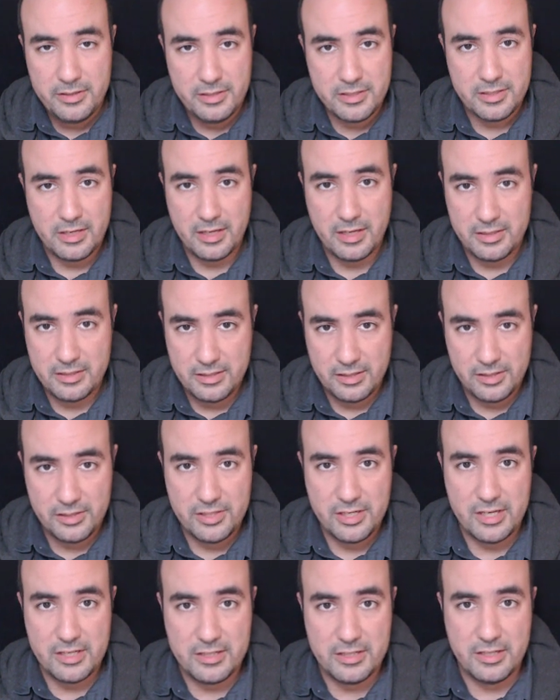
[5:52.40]
discussing
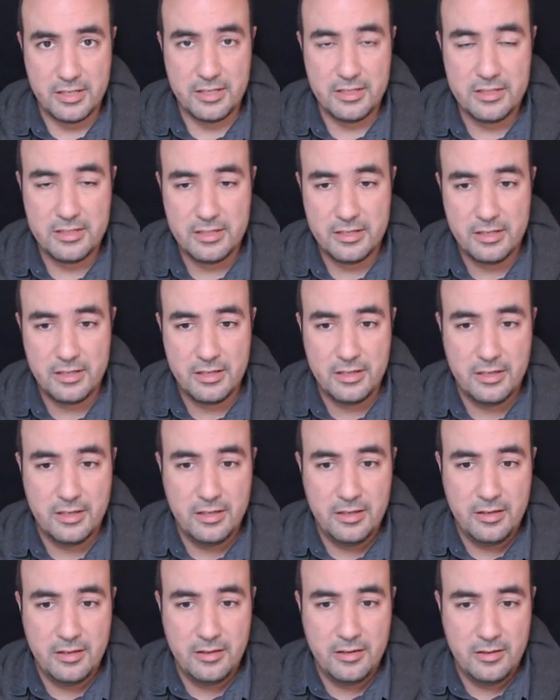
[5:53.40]
just this.
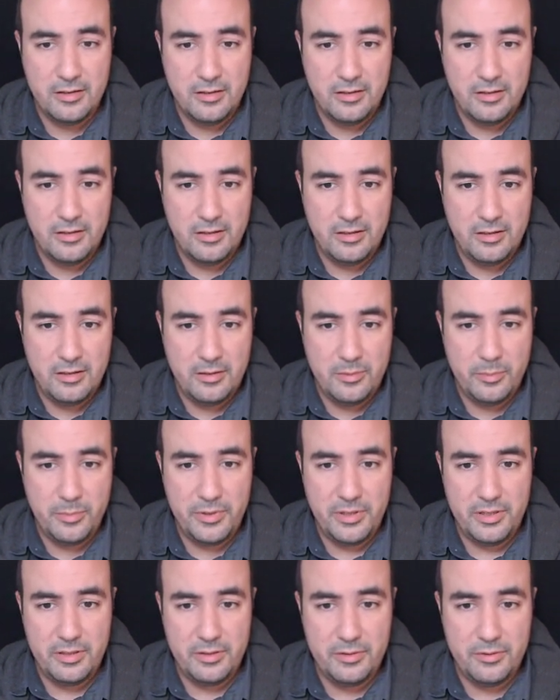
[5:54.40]

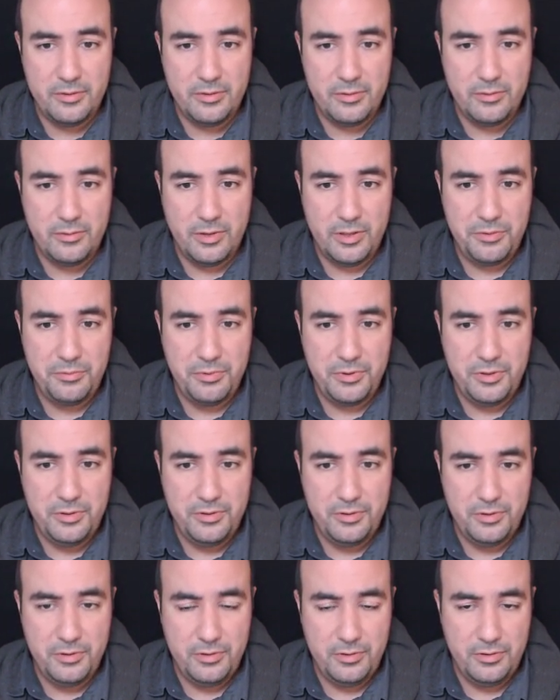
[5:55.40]
But what we
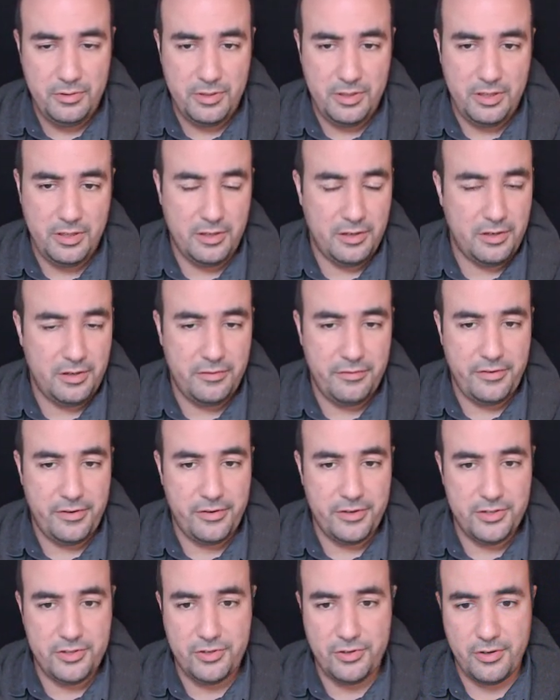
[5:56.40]
do here
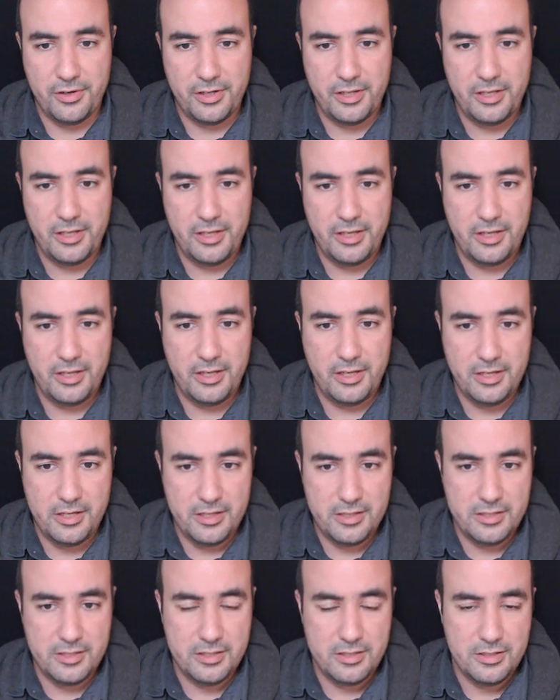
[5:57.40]
very shortly
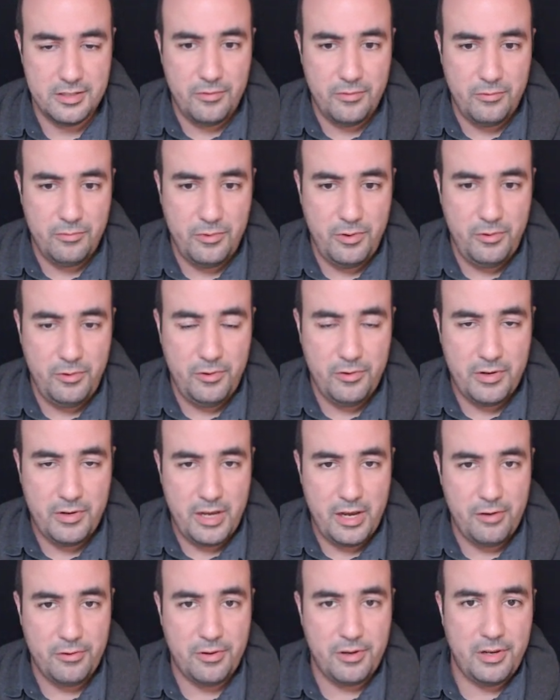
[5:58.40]
is we will
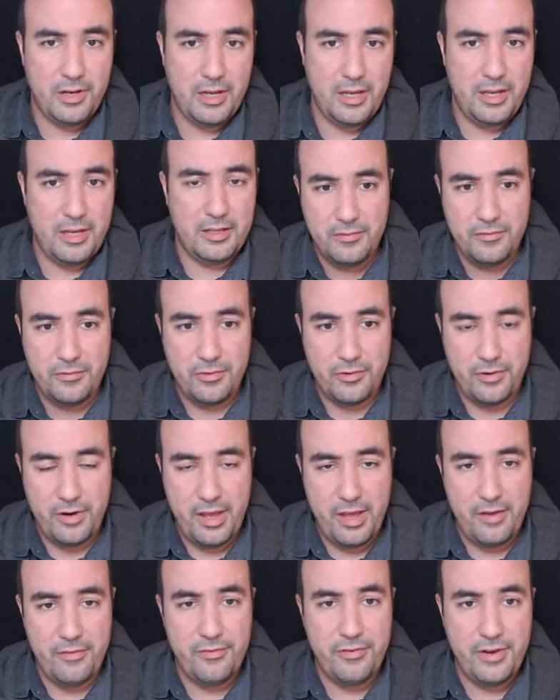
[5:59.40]
calculate for
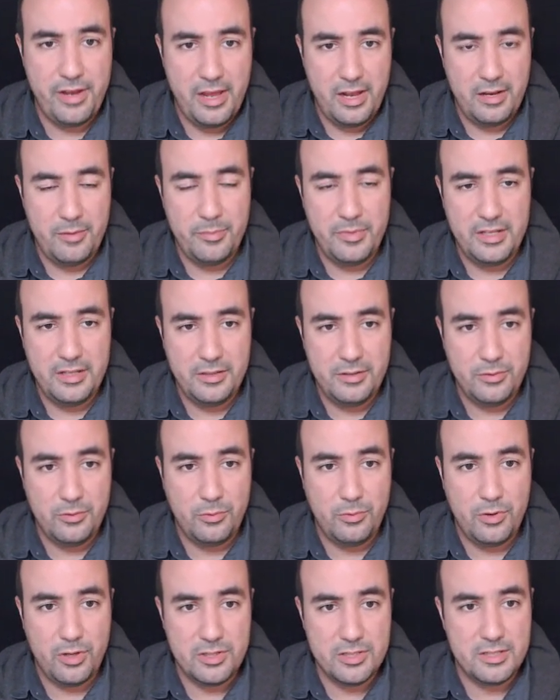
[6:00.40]
every element
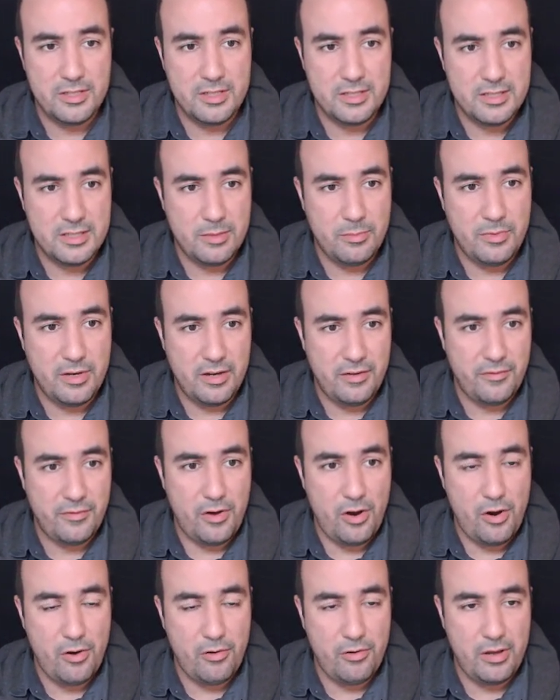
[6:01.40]
what's the sum
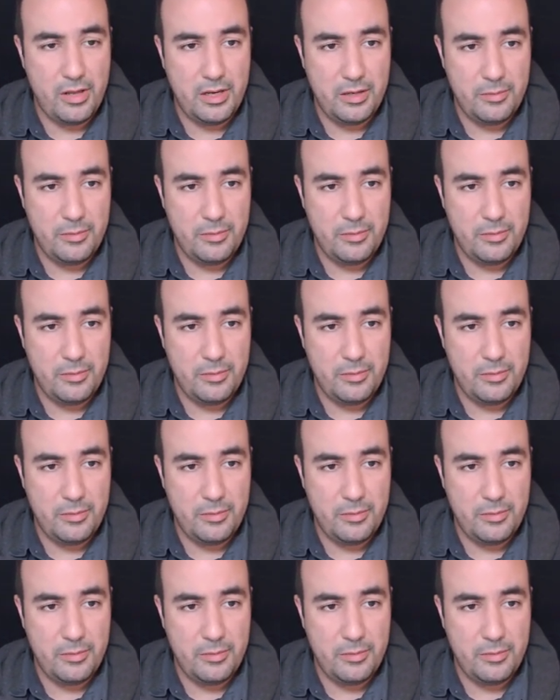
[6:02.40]
of all